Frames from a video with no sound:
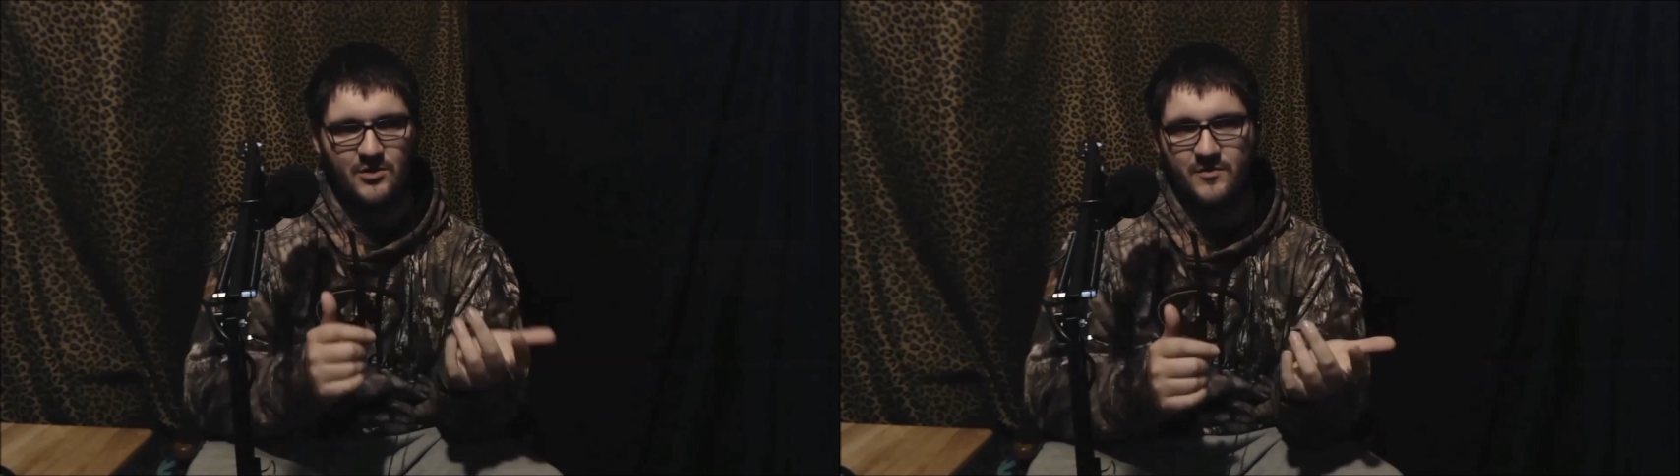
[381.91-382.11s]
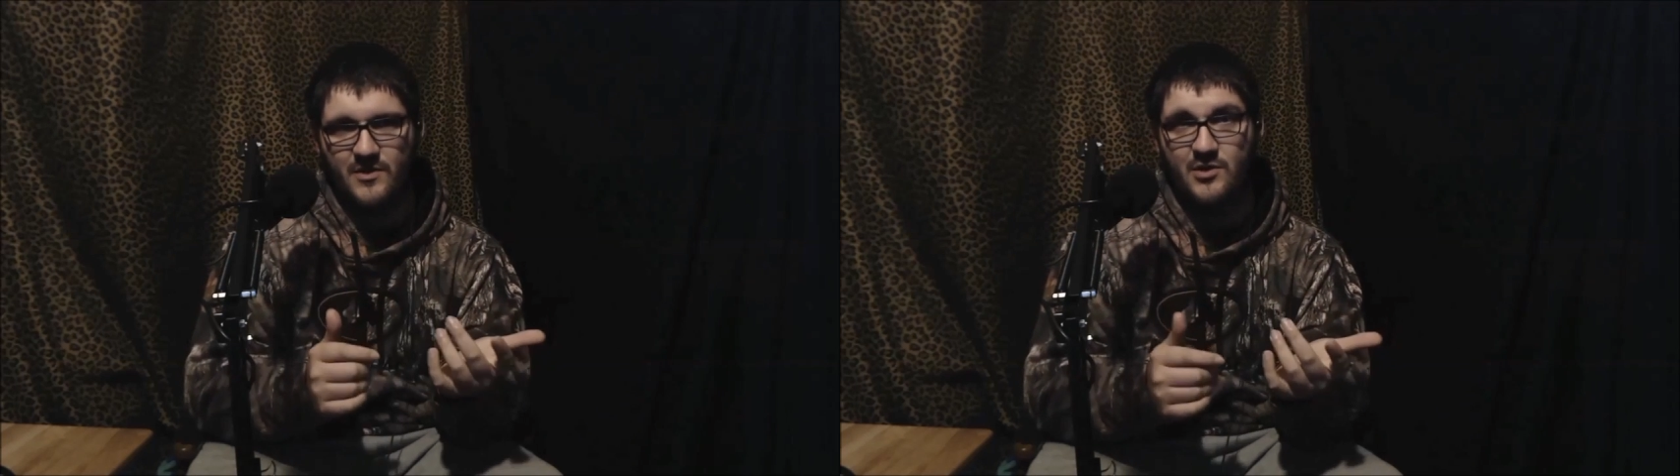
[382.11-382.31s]

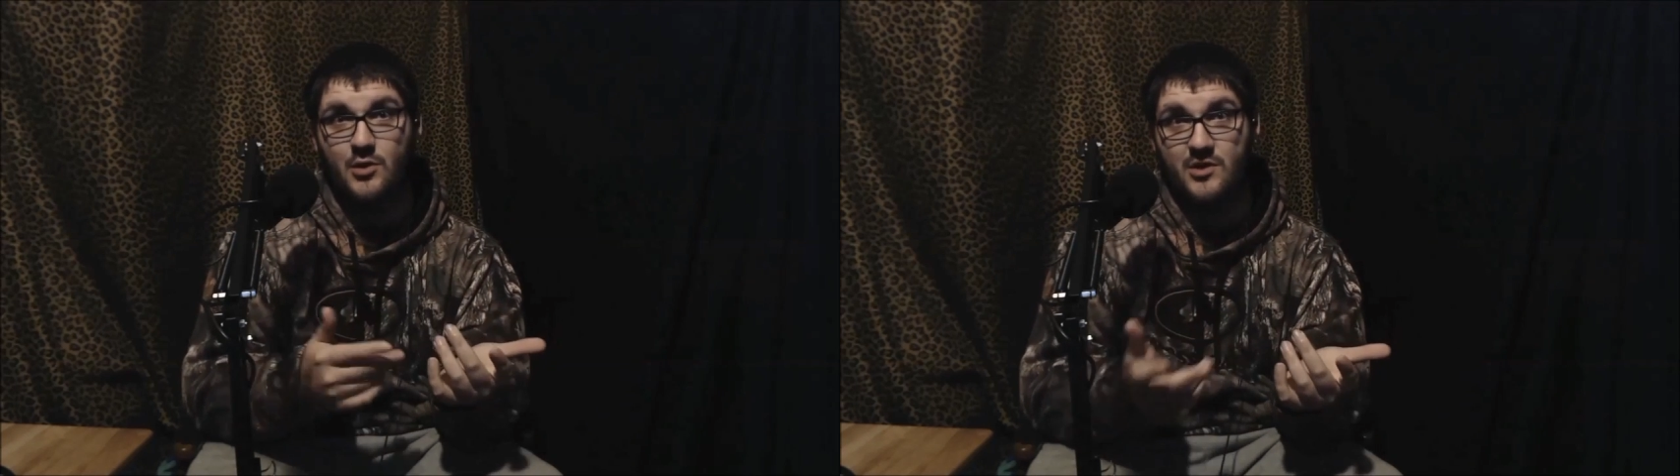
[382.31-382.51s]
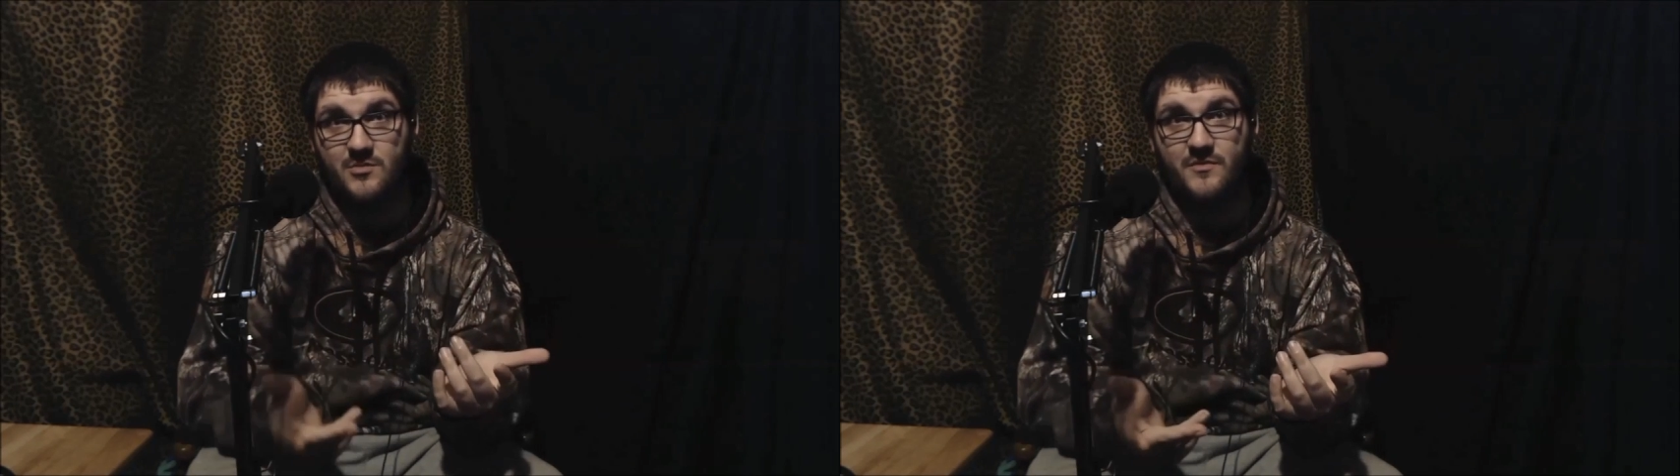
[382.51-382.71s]
Her phone
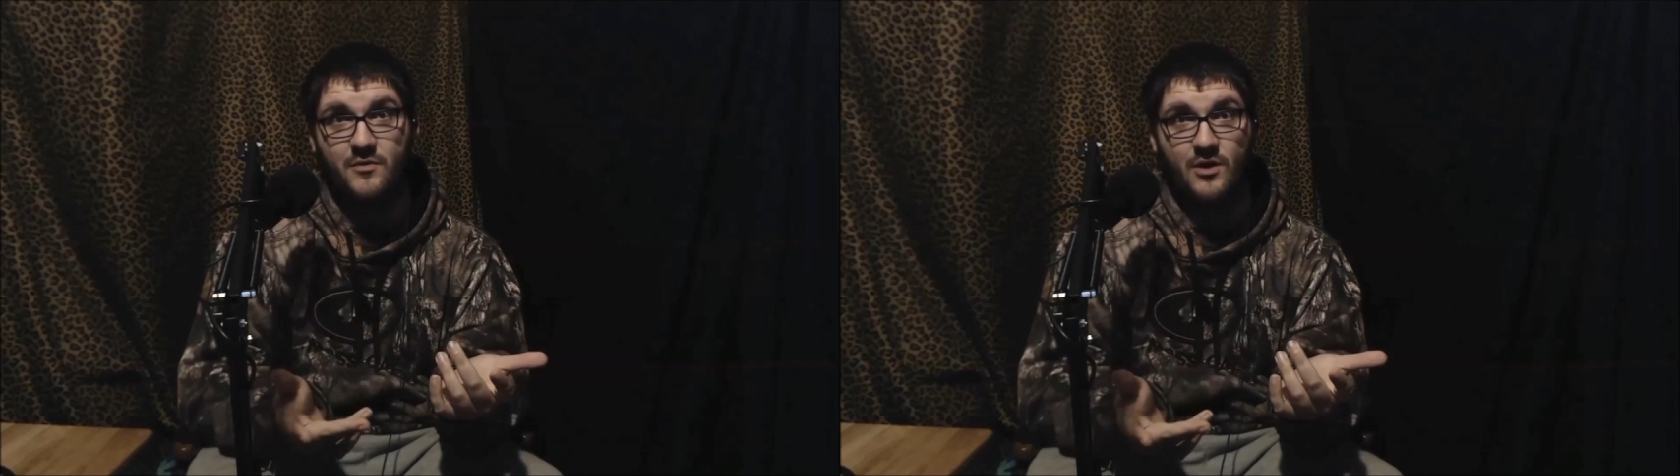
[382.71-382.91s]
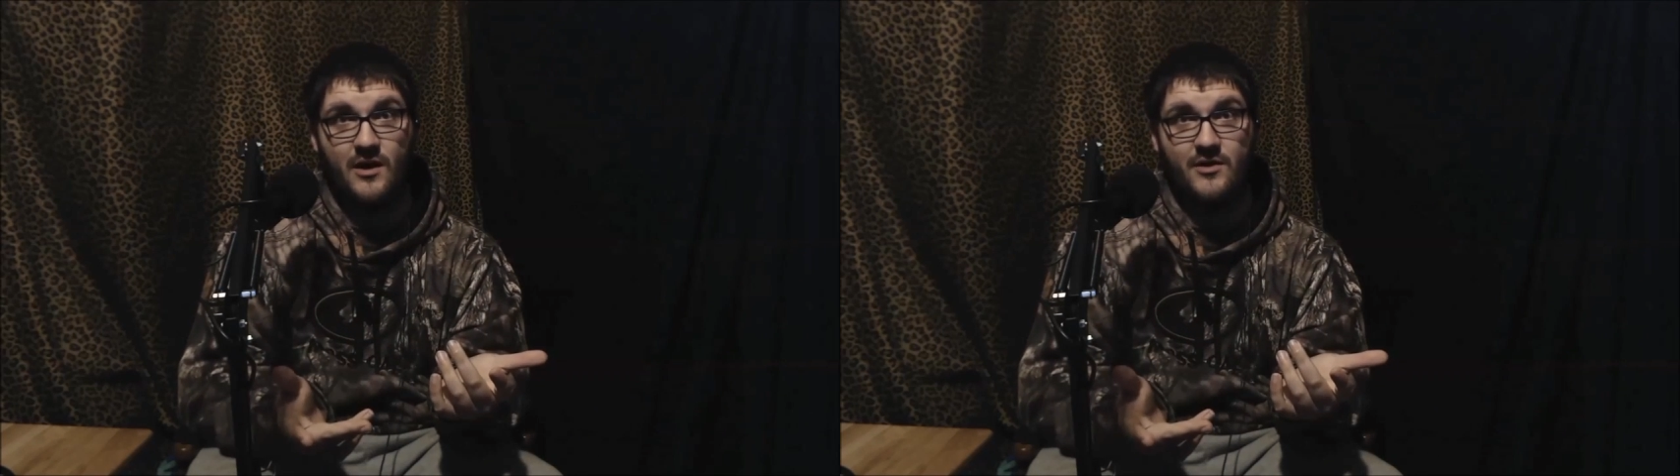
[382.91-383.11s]
loaded
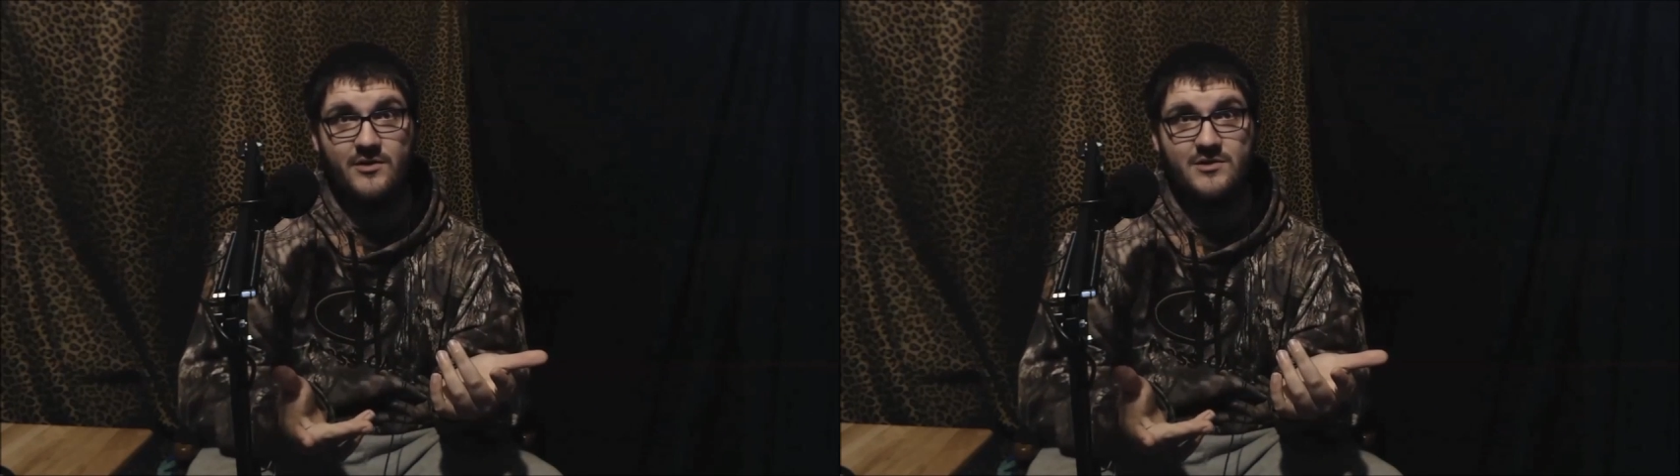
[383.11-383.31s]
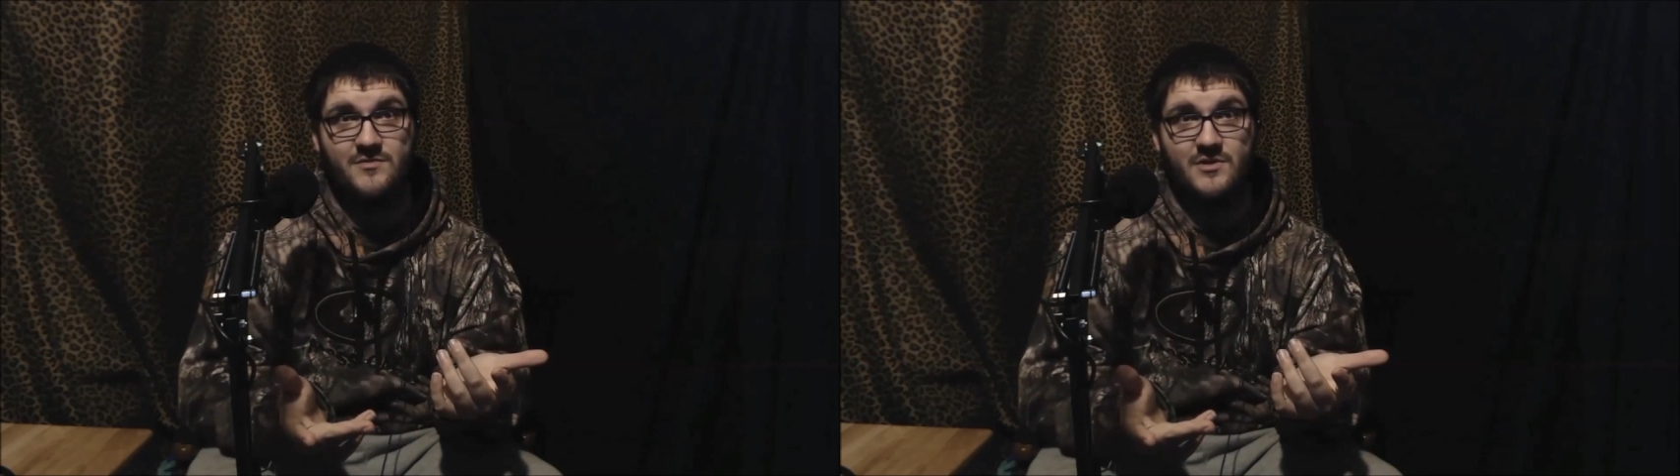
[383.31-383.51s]
before
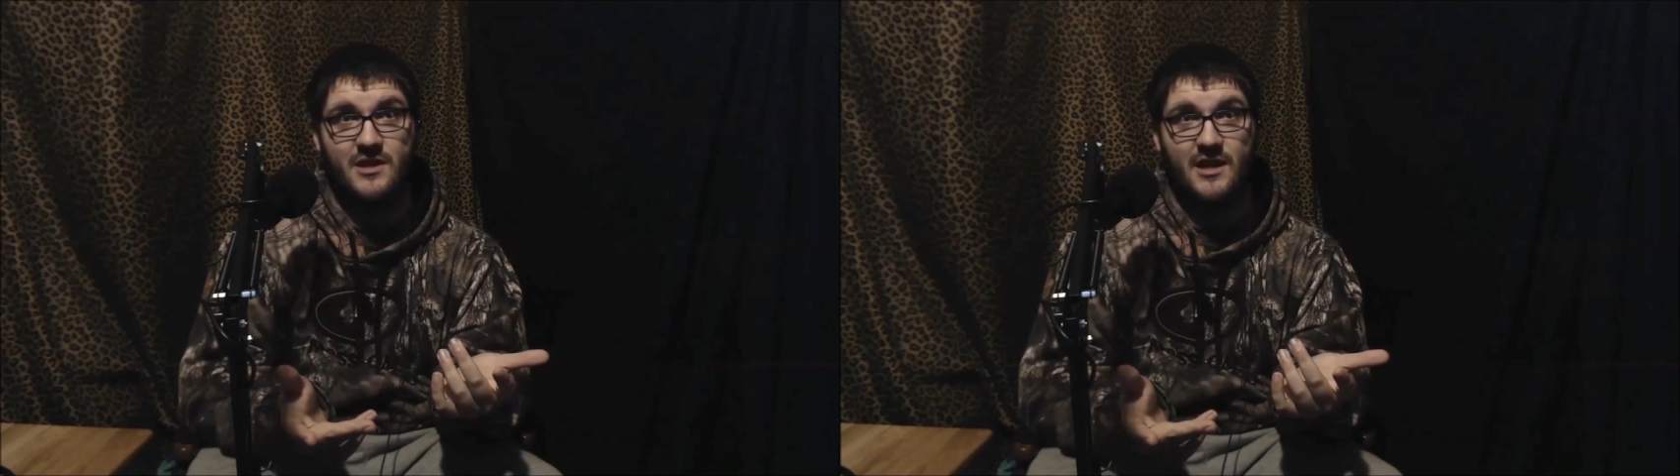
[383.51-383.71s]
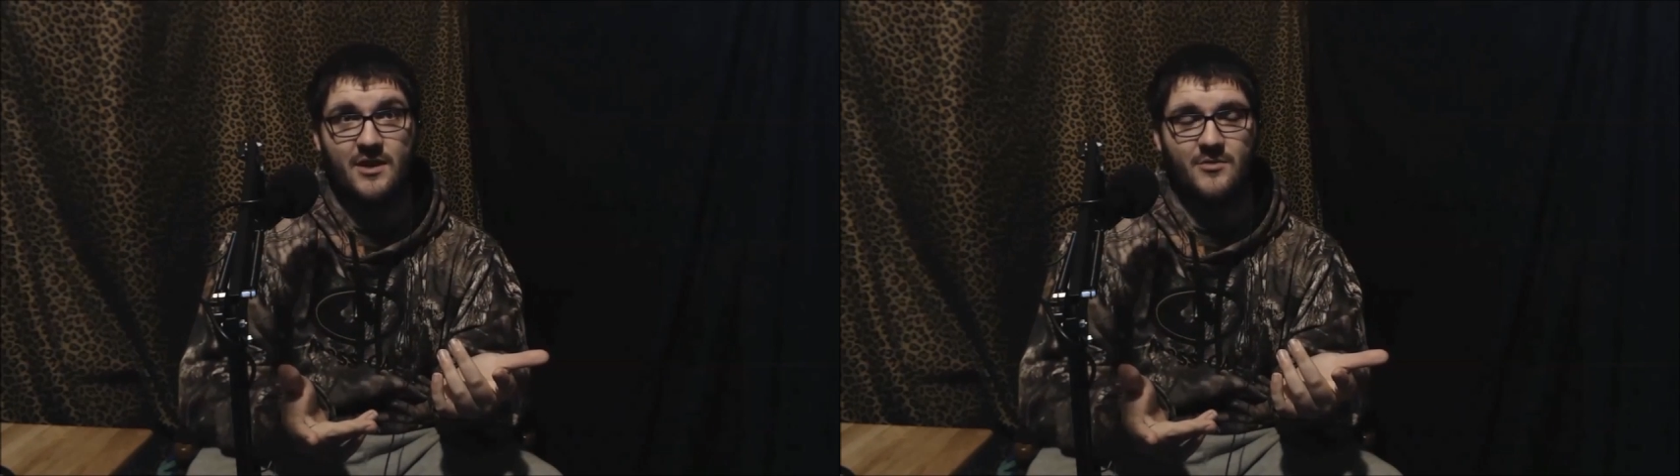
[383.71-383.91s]
ours for
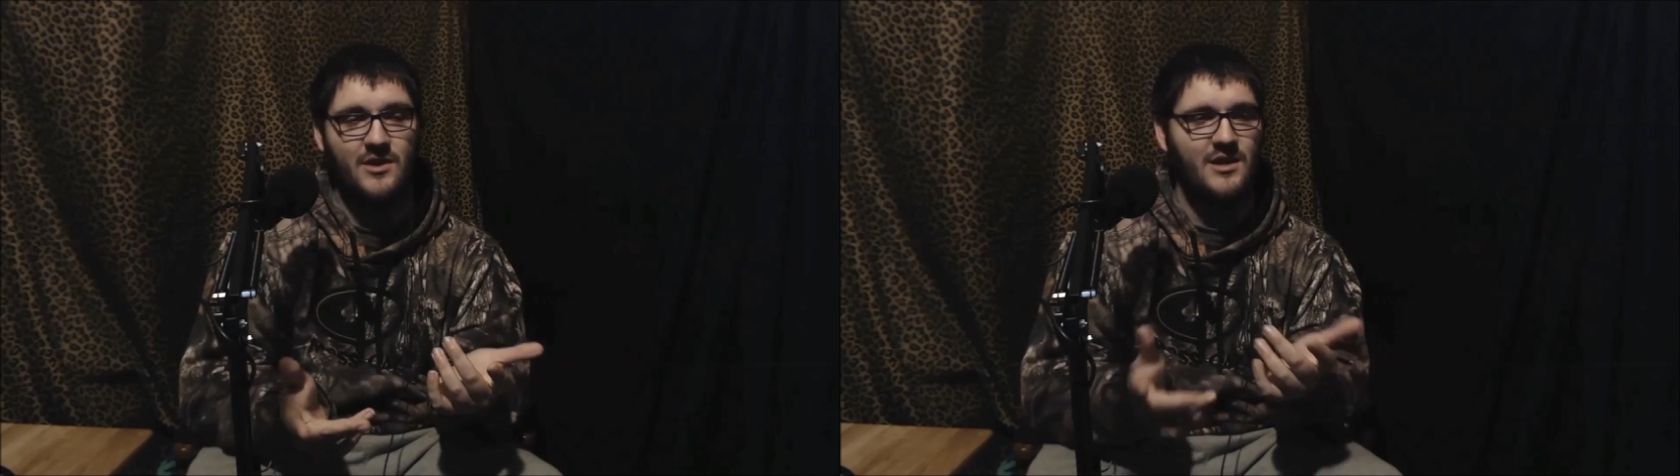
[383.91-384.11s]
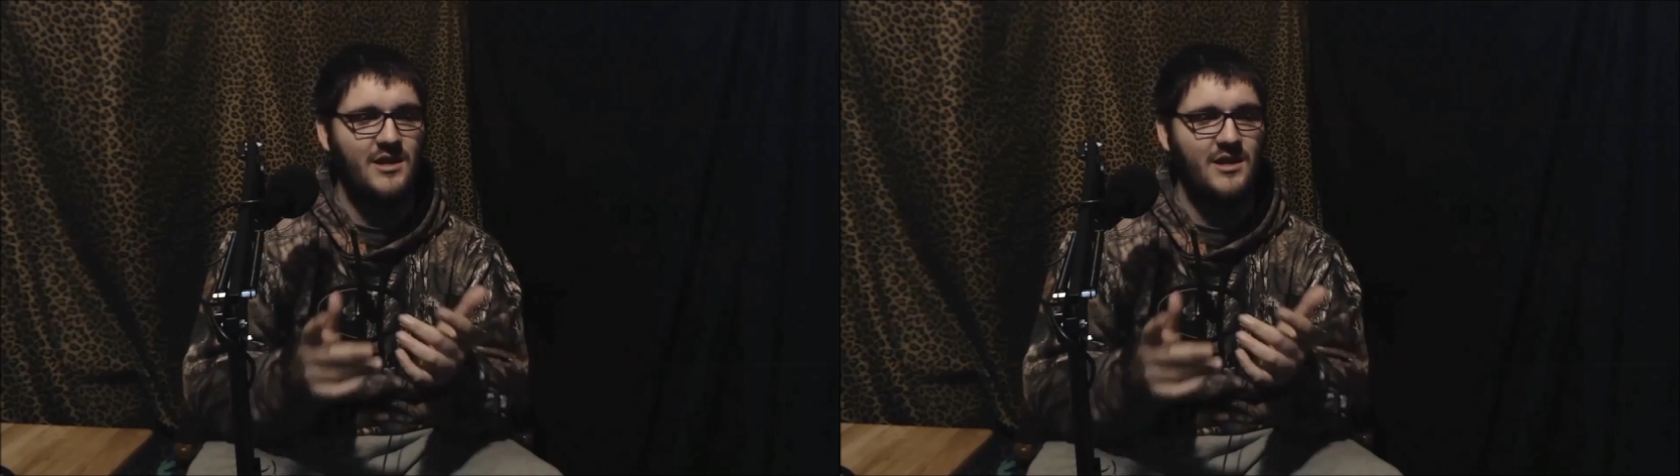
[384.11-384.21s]
the game.